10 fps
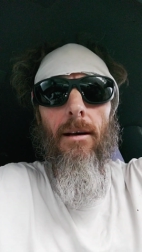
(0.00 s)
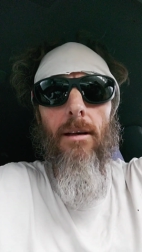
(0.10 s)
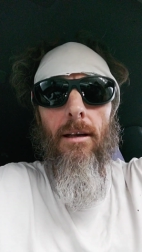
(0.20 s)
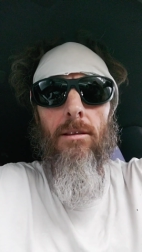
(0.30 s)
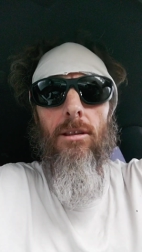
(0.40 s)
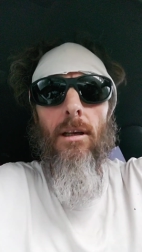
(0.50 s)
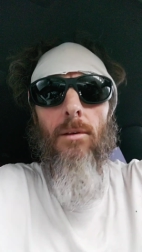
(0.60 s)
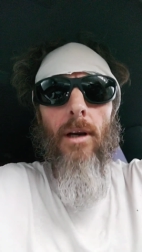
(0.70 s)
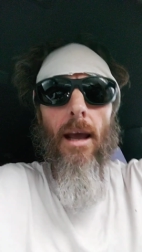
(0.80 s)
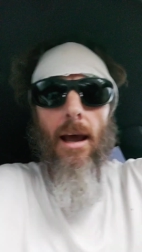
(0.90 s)
a, a,
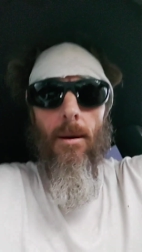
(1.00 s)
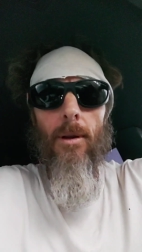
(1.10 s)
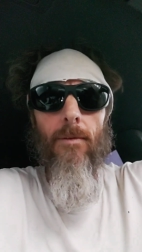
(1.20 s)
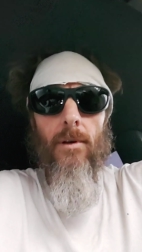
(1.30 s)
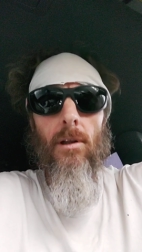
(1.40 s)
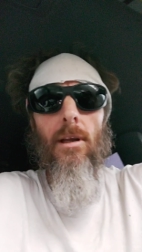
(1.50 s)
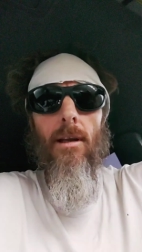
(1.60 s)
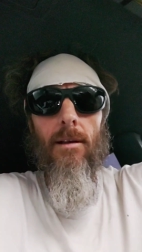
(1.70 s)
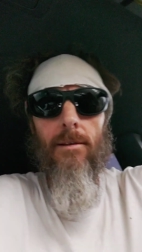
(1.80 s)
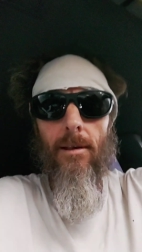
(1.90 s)
genuine happy
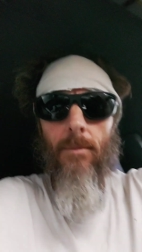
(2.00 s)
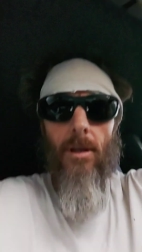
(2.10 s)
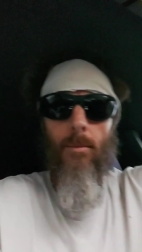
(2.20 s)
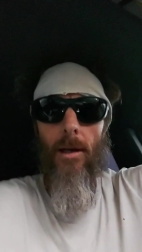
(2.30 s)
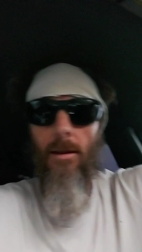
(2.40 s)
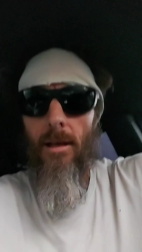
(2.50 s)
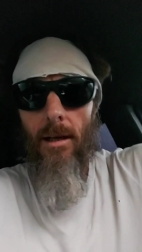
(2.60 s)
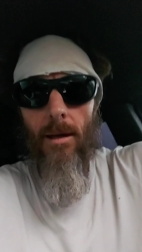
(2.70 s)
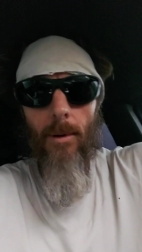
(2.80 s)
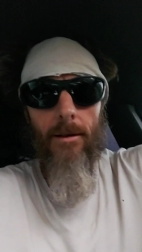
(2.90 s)
feeling in something by
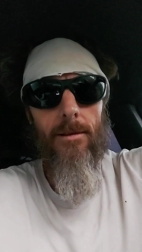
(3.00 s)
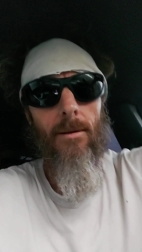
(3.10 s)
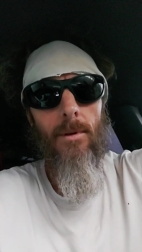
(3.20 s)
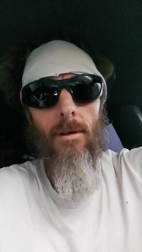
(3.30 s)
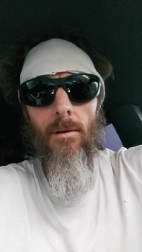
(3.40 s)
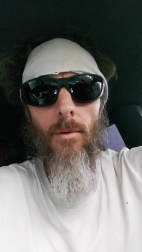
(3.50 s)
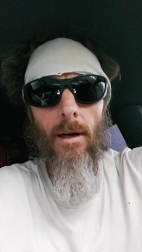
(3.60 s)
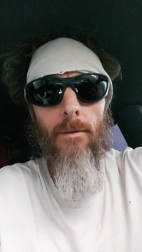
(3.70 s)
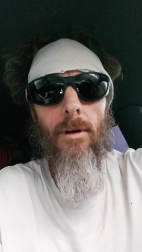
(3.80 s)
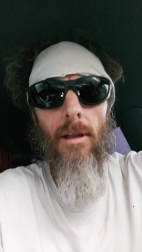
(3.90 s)
thinking about something or
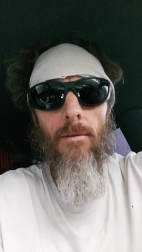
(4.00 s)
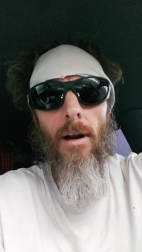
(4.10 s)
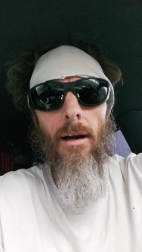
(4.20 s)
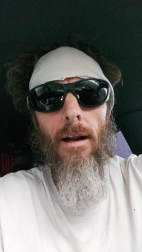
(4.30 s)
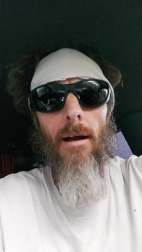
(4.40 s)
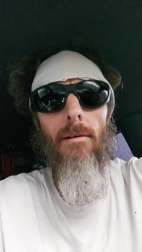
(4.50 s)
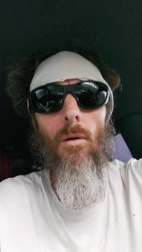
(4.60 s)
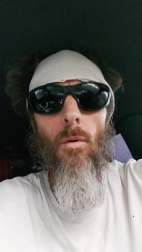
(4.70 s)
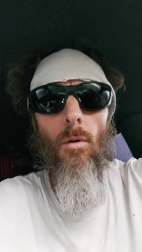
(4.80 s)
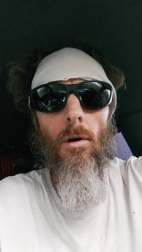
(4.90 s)
whatever and then write it out.
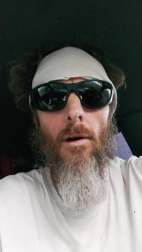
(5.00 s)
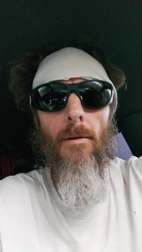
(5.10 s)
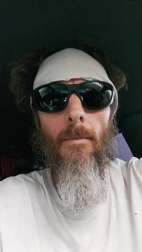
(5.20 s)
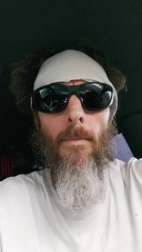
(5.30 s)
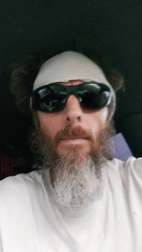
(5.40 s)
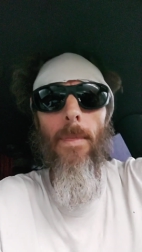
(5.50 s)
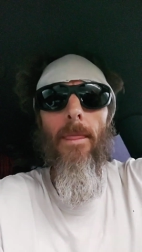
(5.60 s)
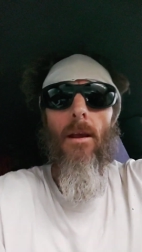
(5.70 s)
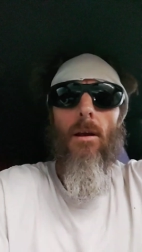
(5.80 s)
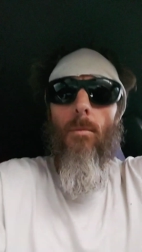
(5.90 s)
Or,
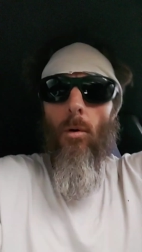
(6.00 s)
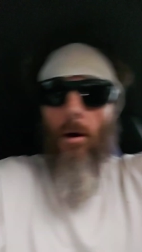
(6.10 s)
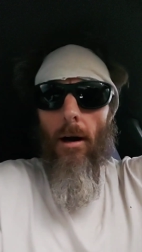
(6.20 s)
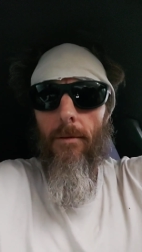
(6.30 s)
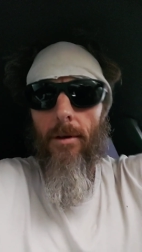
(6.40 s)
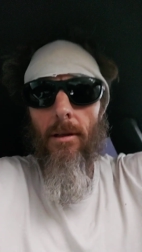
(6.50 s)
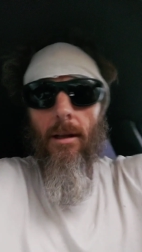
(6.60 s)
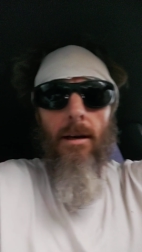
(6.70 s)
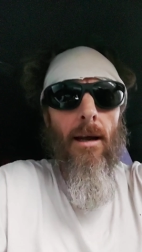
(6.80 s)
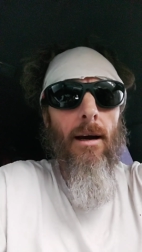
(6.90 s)
more often
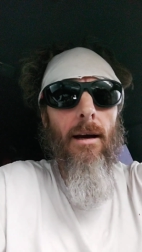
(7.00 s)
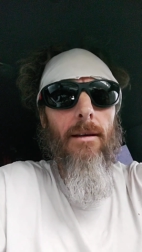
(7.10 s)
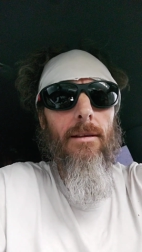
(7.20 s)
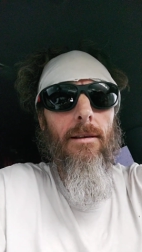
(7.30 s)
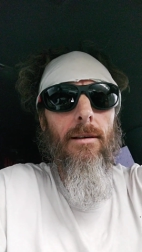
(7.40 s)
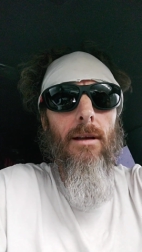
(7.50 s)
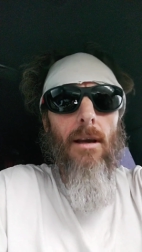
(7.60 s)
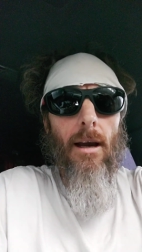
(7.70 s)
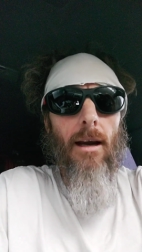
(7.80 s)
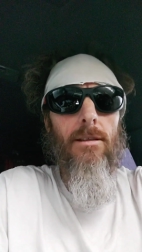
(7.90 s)
than not,
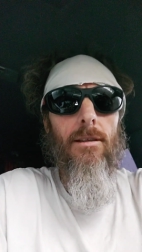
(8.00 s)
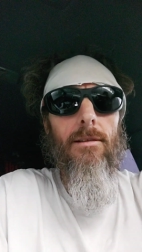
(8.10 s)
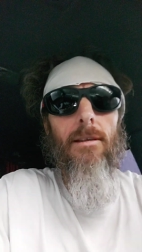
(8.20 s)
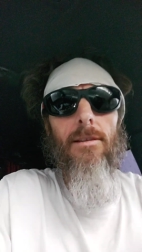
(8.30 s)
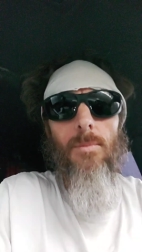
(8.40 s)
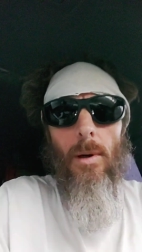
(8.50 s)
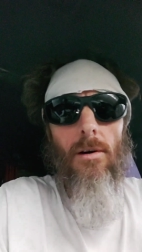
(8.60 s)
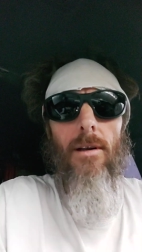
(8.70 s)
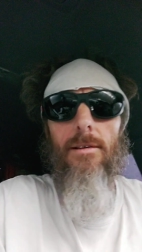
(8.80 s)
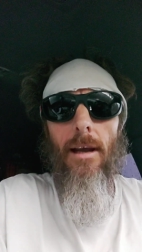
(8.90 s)
I just
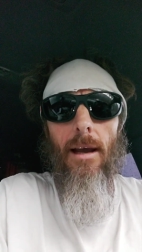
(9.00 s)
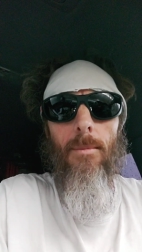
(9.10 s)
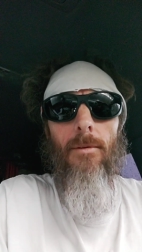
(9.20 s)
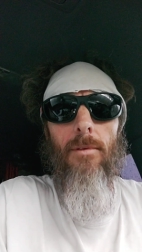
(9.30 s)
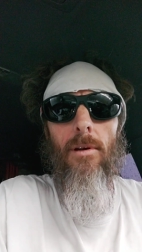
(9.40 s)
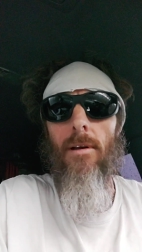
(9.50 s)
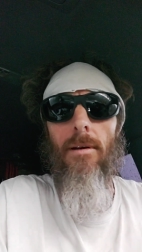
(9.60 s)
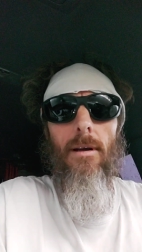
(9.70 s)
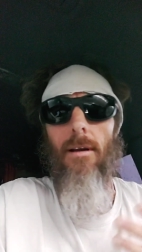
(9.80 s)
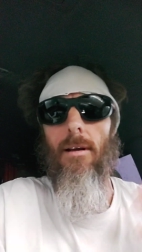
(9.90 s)
experience a happy
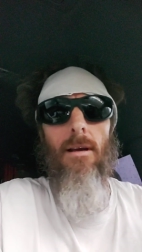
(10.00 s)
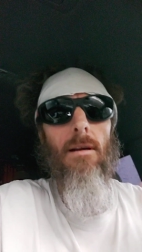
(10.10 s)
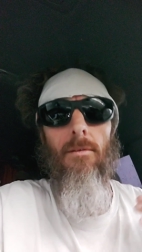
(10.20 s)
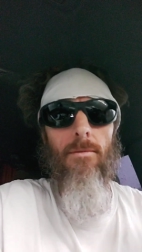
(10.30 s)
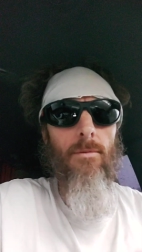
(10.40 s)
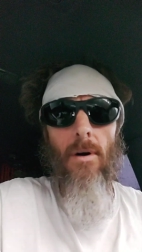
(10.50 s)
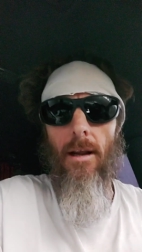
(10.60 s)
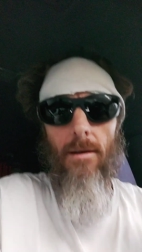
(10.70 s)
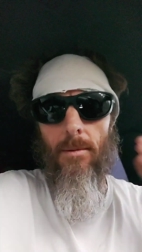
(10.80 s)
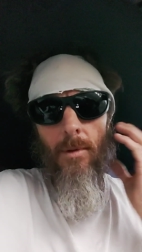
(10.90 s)
feeling out of
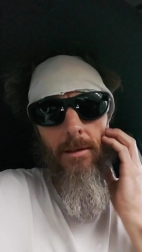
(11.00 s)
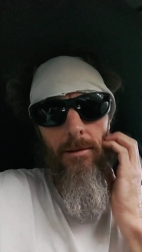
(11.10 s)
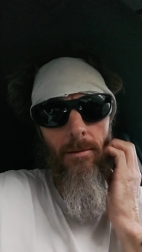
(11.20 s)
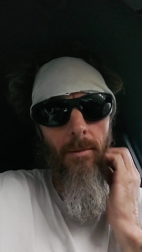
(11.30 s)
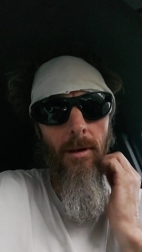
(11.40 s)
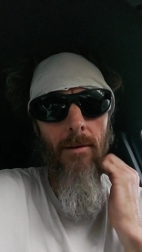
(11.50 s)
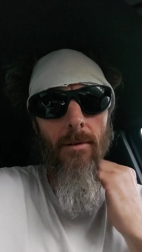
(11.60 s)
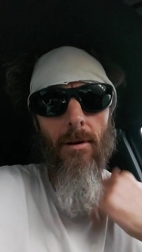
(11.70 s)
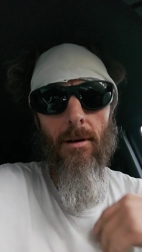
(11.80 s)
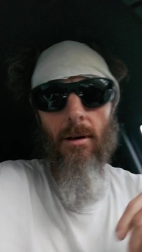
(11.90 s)
randomness or
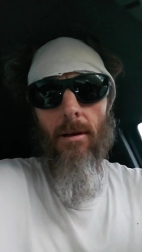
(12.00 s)
whatever. I don't know